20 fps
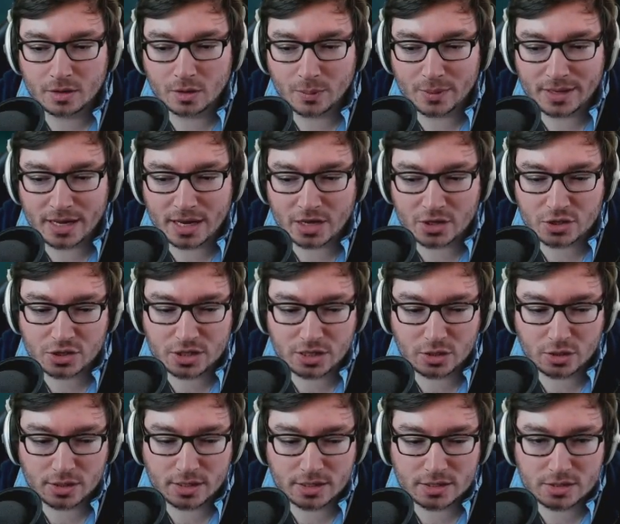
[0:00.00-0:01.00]
Are we actually
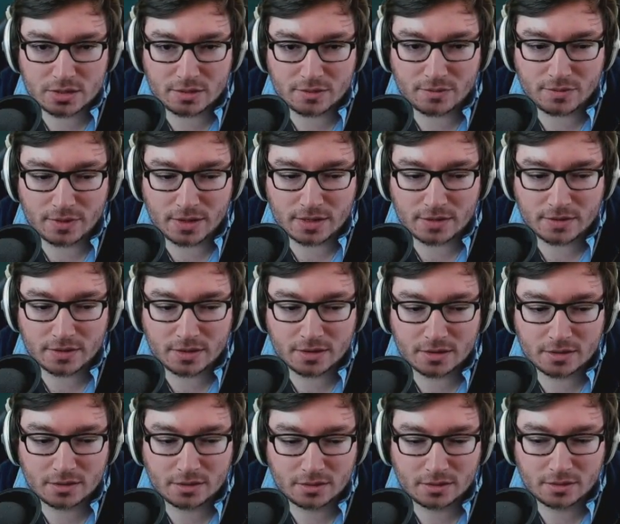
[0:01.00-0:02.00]
looking to invade
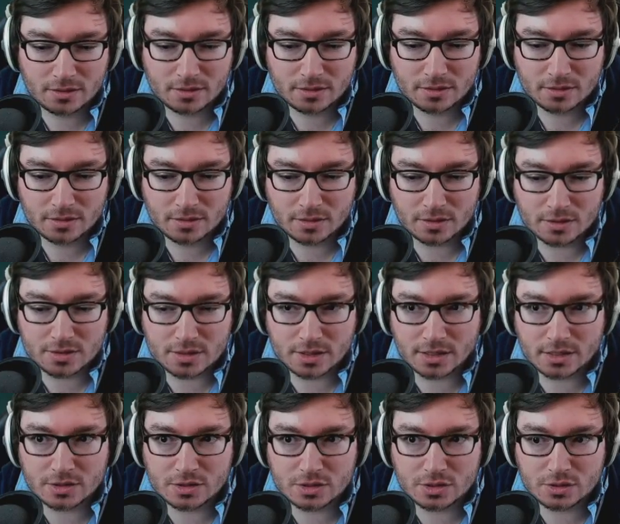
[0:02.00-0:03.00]
here? Because I
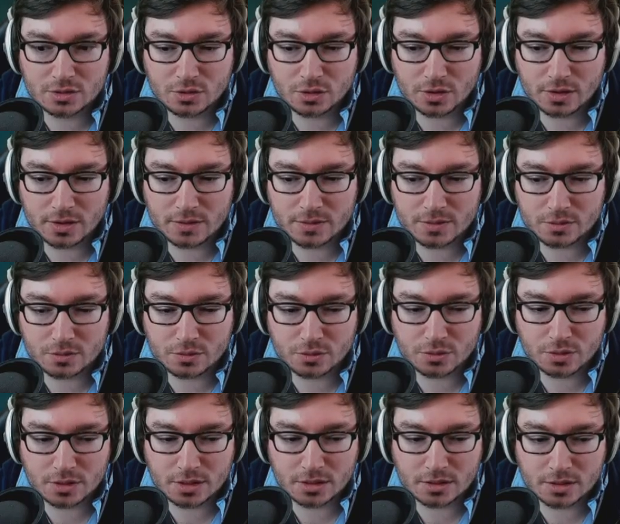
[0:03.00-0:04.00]
can do Graves a
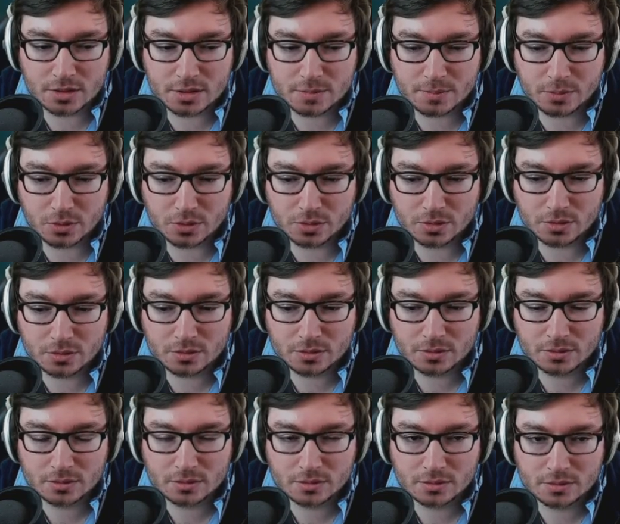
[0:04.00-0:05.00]
really nice pull.
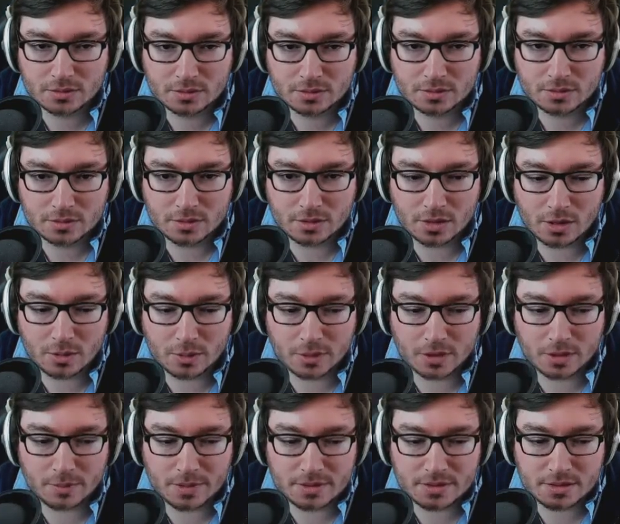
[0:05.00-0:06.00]
Alright, we're
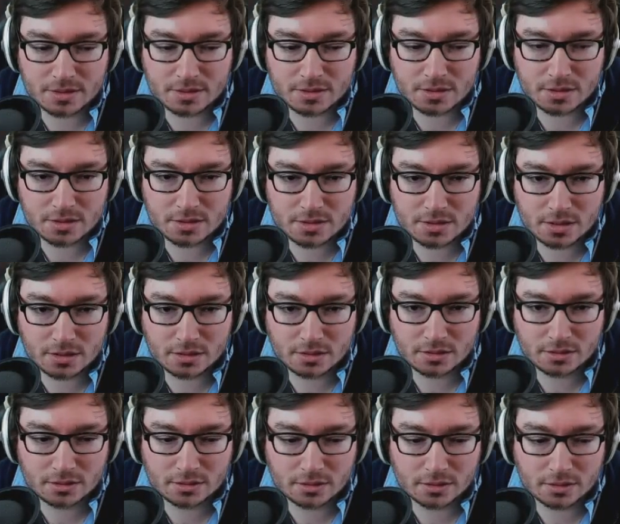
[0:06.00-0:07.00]
committing to this
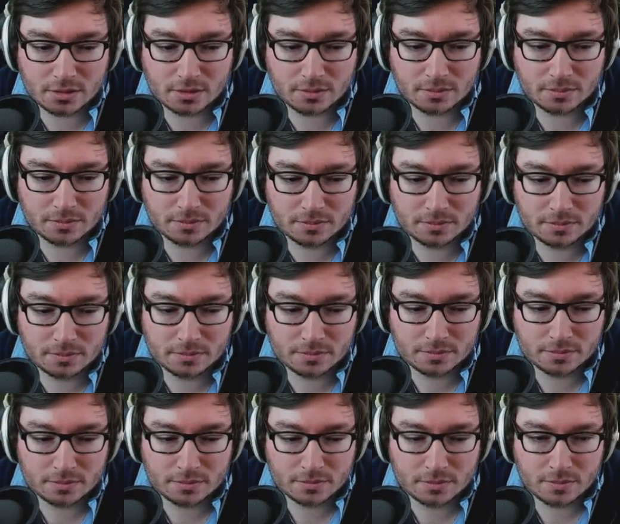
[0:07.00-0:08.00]
then. Okay.
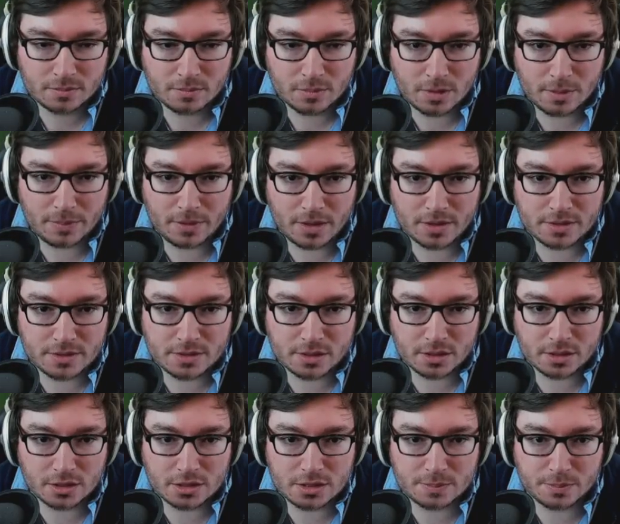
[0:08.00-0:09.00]
My plants are
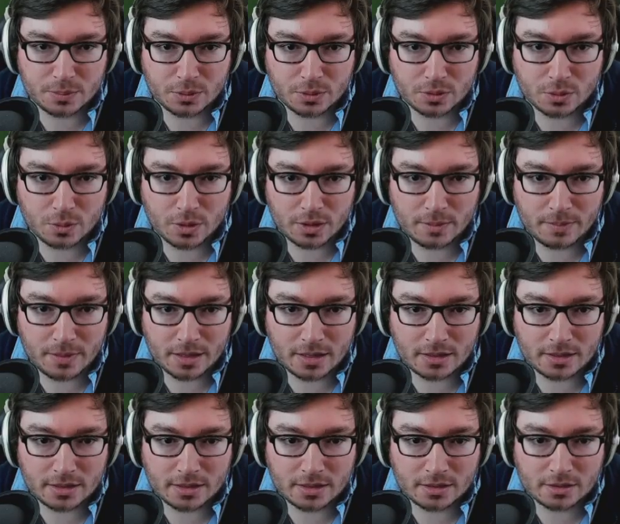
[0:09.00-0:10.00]
going to spawn quite
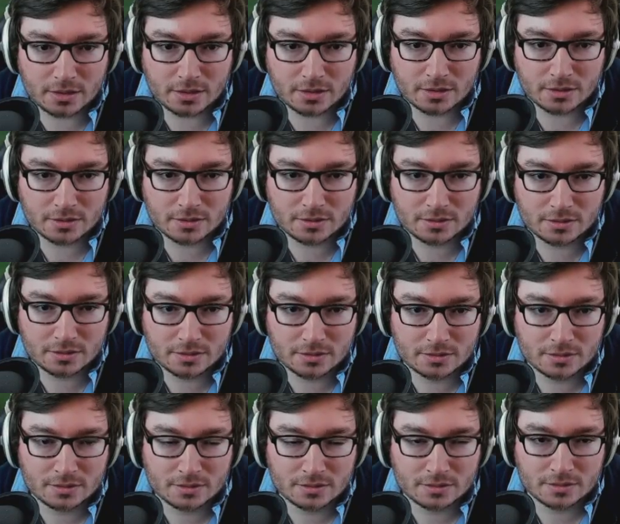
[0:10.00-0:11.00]
badly here though.
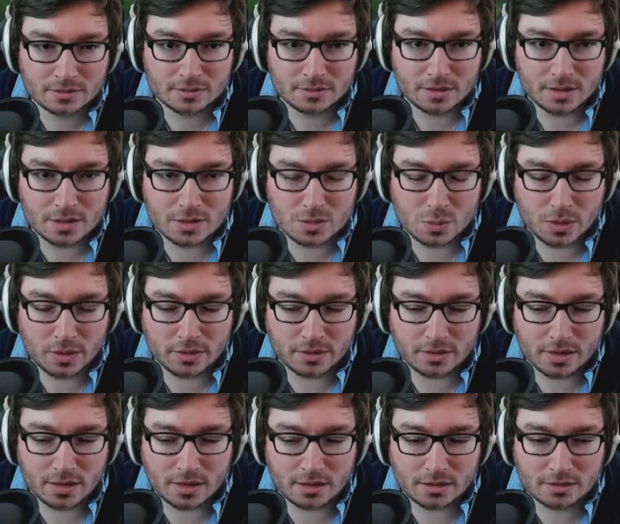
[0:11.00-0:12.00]
There's
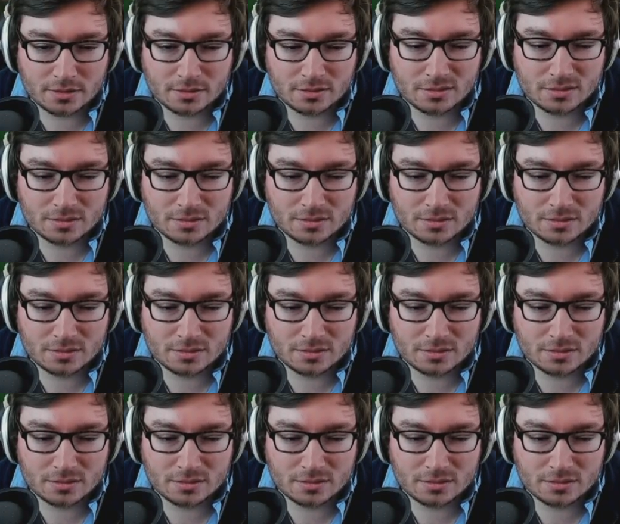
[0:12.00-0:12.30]
one there.